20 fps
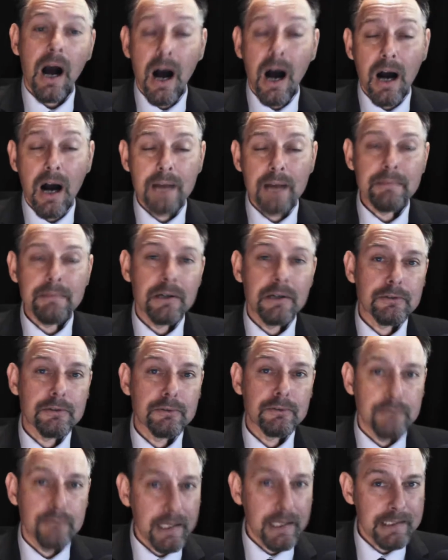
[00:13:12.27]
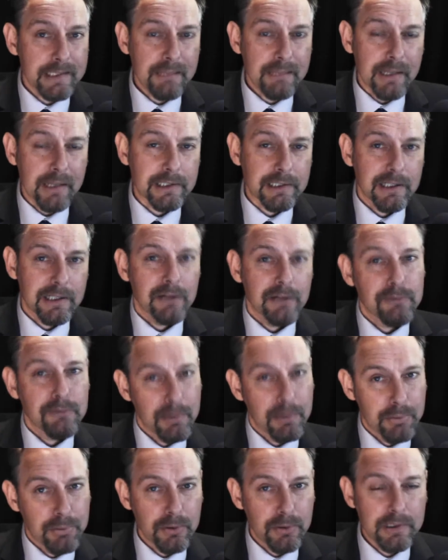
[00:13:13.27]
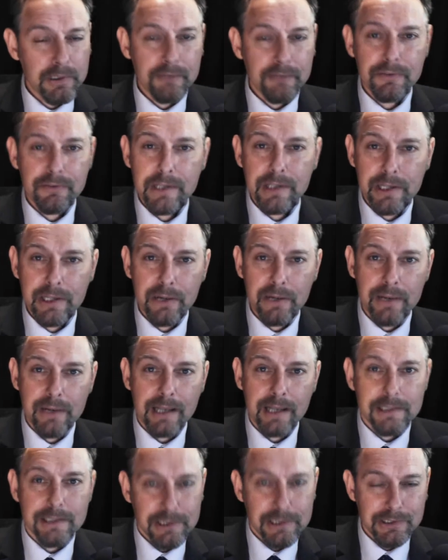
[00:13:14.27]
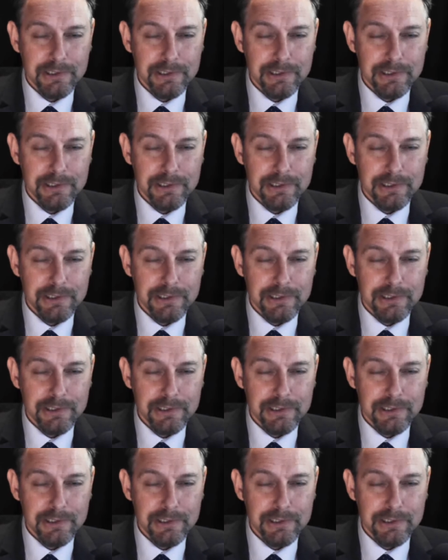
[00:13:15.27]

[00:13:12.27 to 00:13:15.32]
I'm Rick Timmis, reporting for The Unit